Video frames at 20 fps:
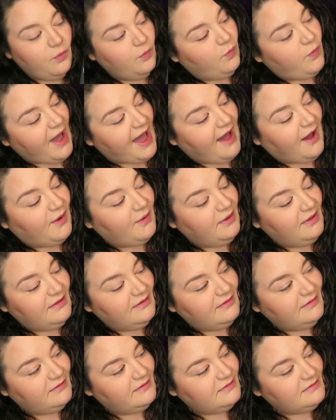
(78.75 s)
Wow.
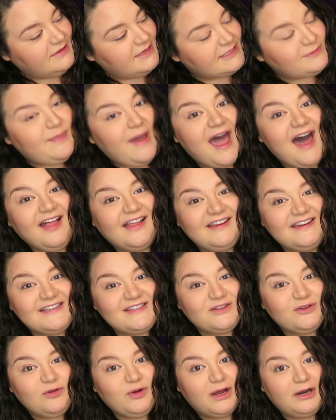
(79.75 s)
This palette
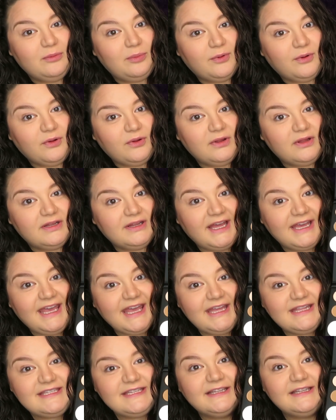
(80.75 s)
is incredible. Like,
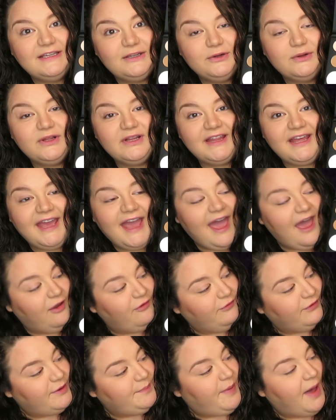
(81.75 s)
it's literally
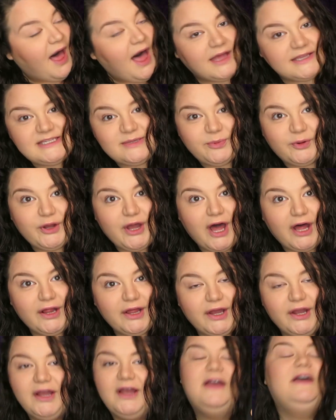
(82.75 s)
every possible
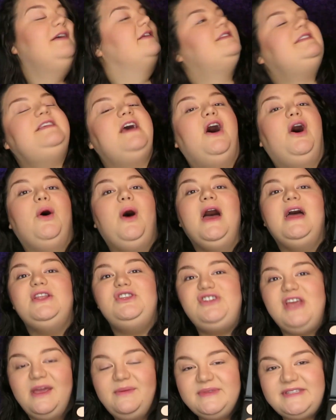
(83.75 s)
color. So
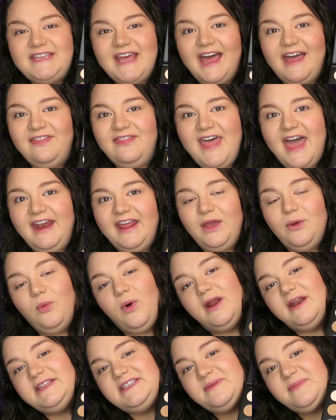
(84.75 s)
James said that he
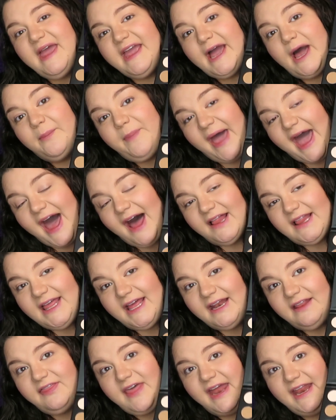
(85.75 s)
wanted to make a
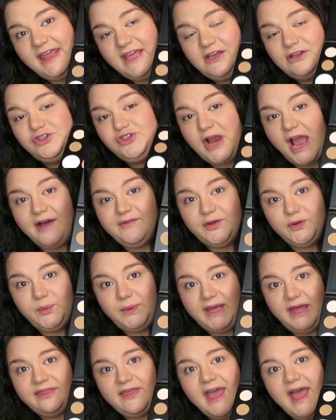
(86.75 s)
palette that he could travel
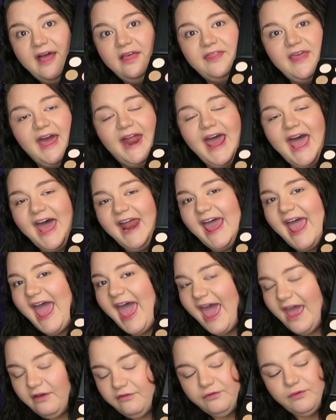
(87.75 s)
with that had
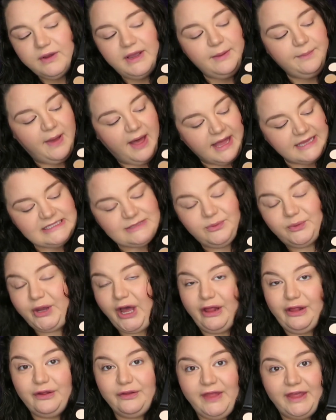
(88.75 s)
every possible
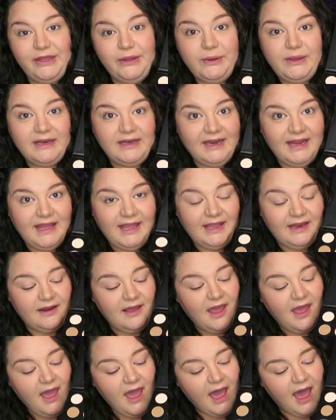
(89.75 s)
color that you could
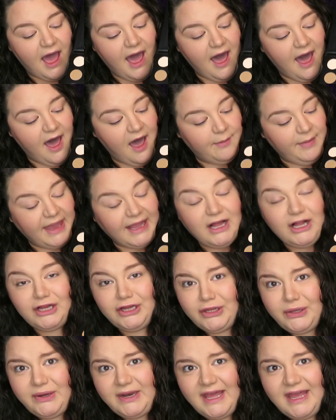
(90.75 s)
need,
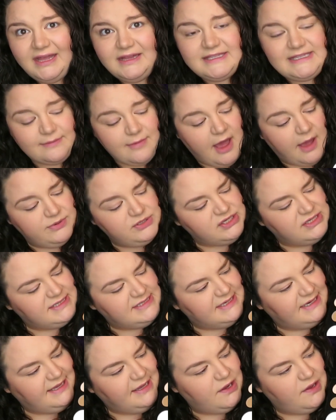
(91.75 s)
including some
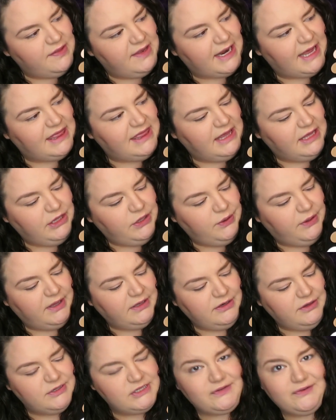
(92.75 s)
options in here that I think you
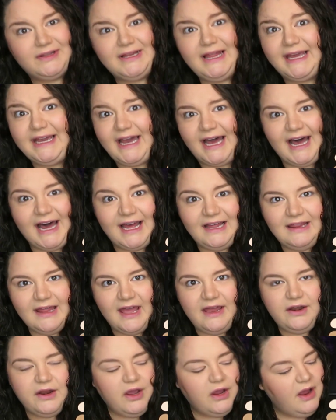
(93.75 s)
can use for like
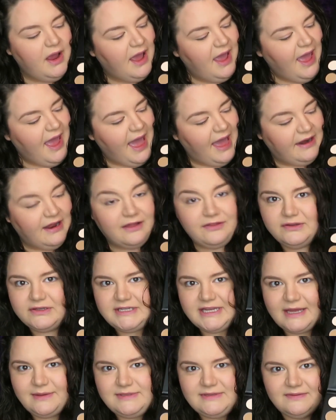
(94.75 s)
highlighter and other
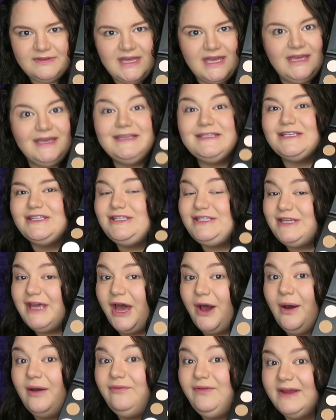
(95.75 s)
types of things. So
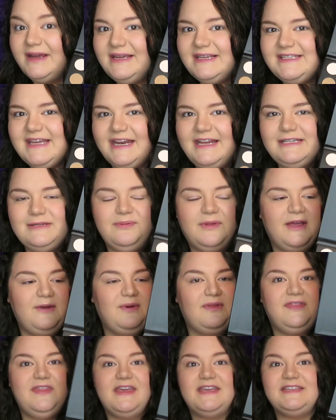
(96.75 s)
I'm very excited to play with